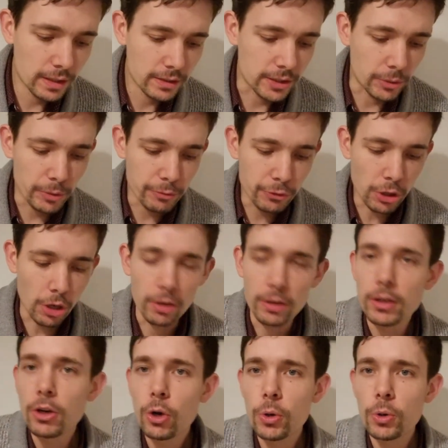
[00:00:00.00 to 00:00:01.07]
so we've
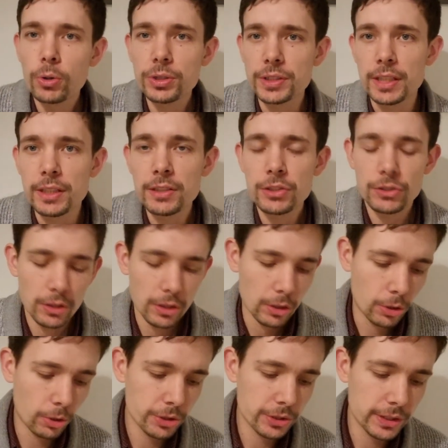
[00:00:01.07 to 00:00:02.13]
got horses.
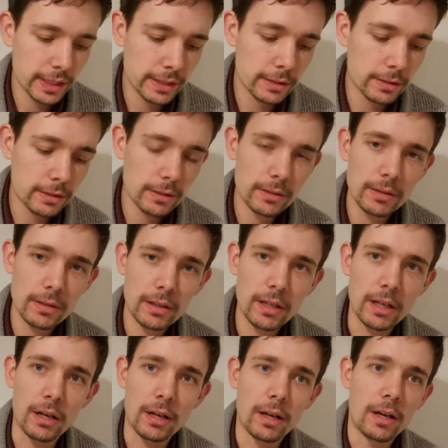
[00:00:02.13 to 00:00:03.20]
Horses
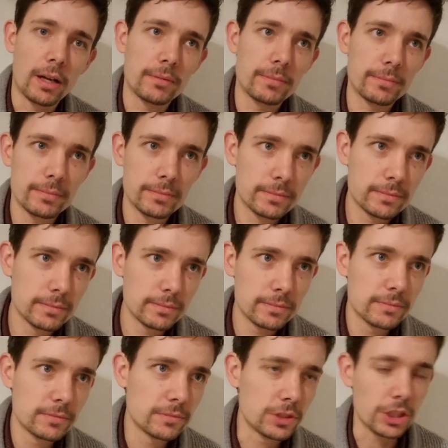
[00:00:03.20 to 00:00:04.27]
are,
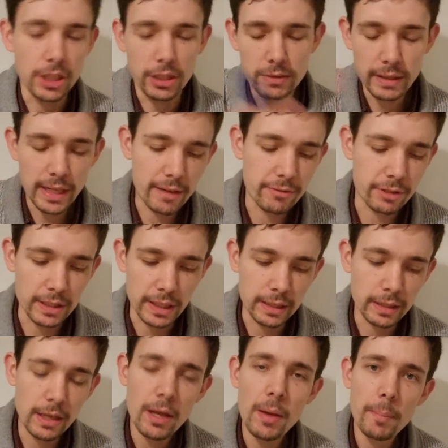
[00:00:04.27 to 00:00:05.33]
you know,
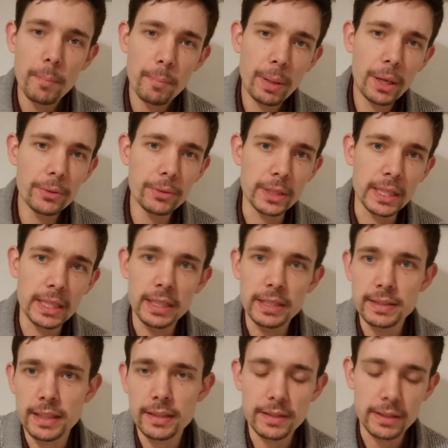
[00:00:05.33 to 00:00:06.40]
everything. Pony
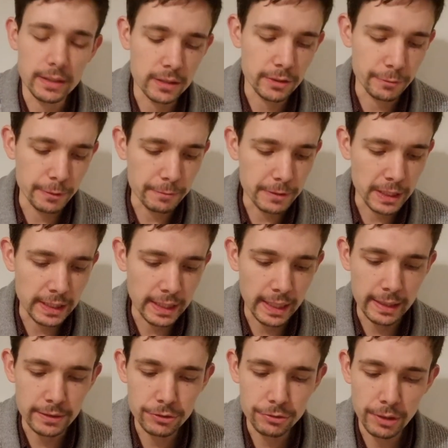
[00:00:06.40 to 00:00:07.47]
is anything under 15
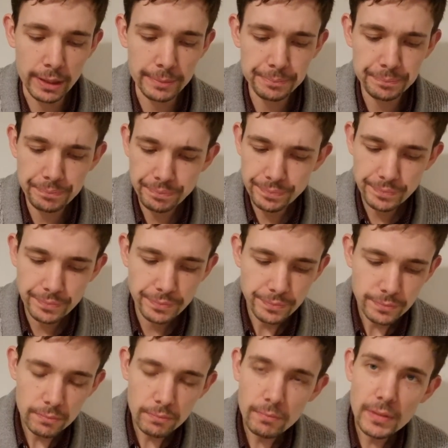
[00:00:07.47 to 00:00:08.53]
hands, right?
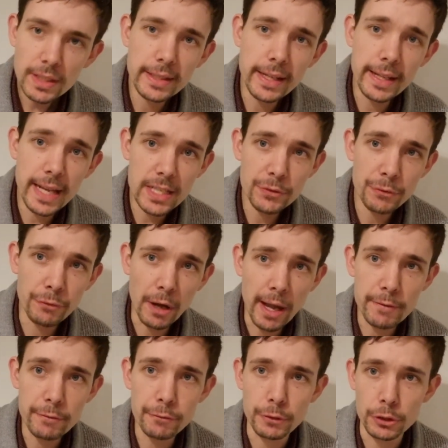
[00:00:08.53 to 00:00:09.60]
Now that's
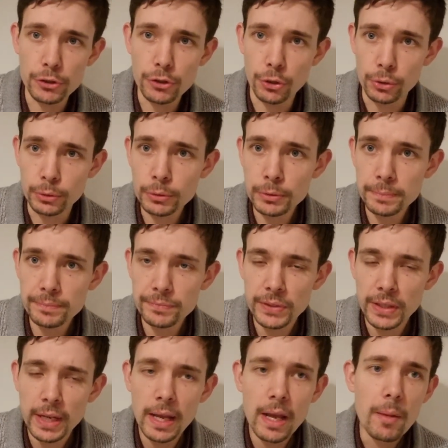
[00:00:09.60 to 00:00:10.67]
five foot tall,
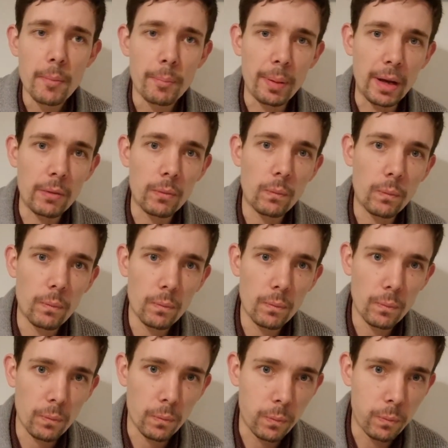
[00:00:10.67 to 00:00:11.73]
but
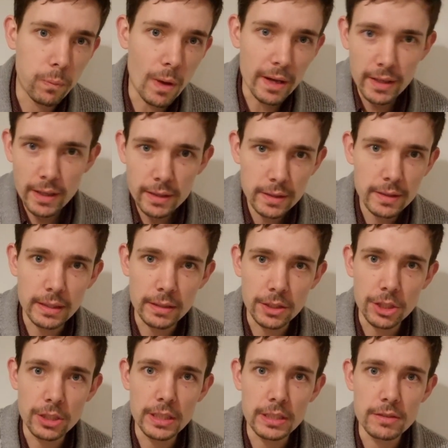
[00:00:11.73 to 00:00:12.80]
another thing
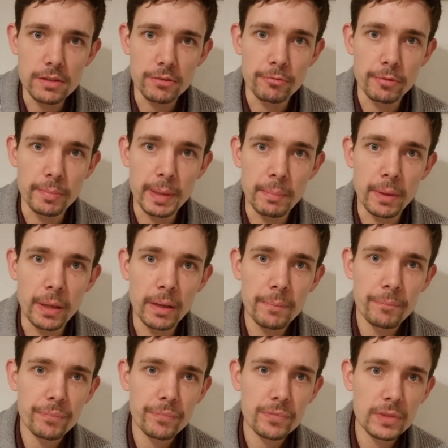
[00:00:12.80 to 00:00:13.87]
that you need to remember,
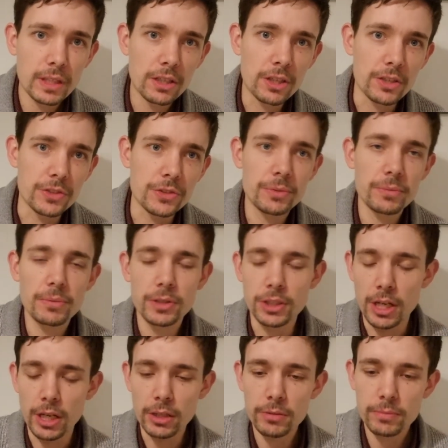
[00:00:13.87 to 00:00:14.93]
because
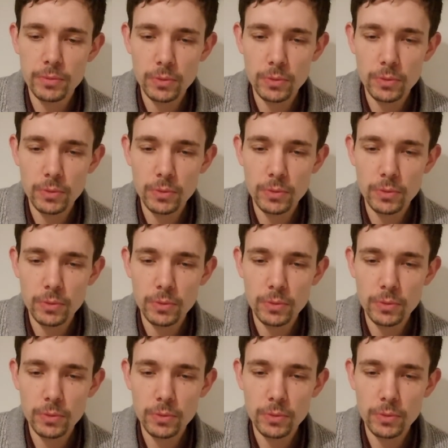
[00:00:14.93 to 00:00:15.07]
you know,